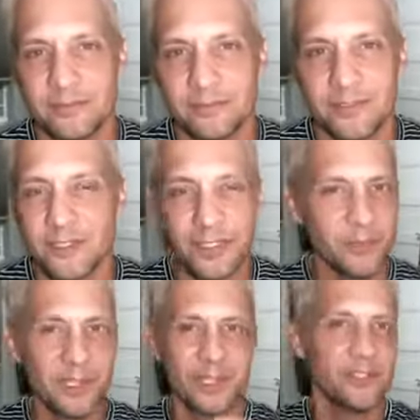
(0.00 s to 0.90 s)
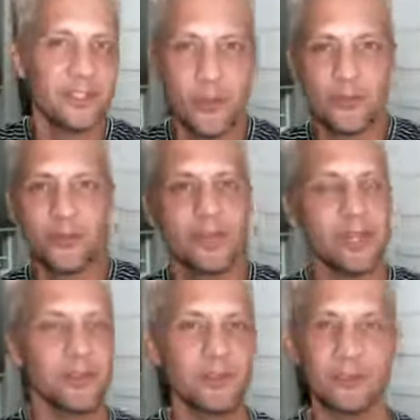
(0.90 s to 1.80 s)
There's something that he's going through, not
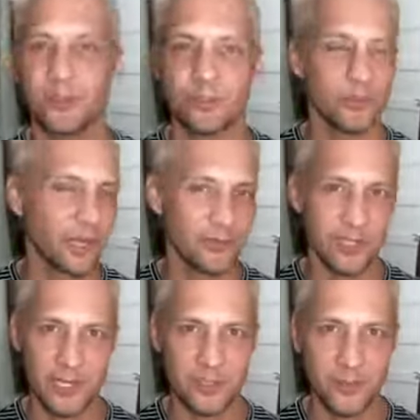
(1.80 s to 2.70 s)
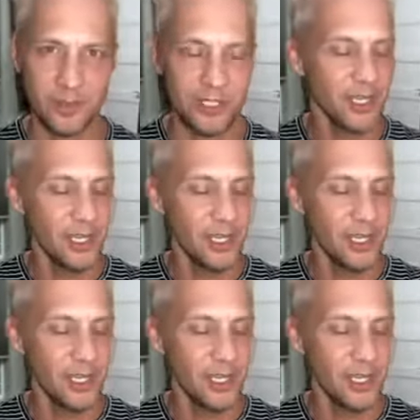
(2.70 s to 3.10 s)
you, or whatever the case may be.